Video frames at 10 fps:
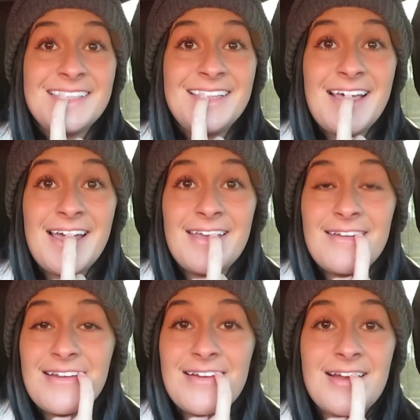
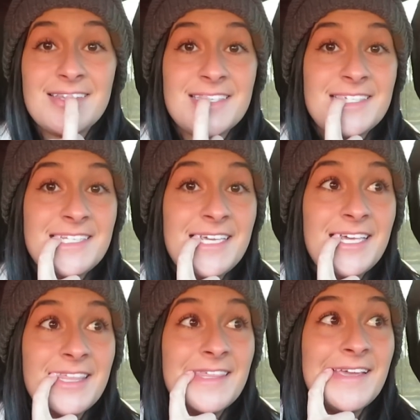line across his
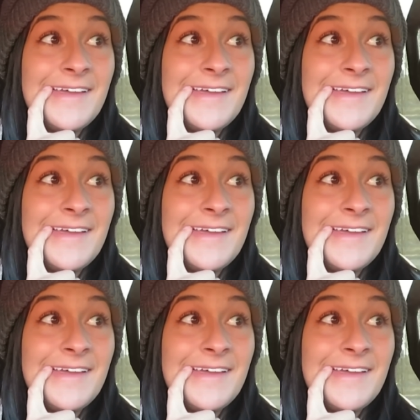teeth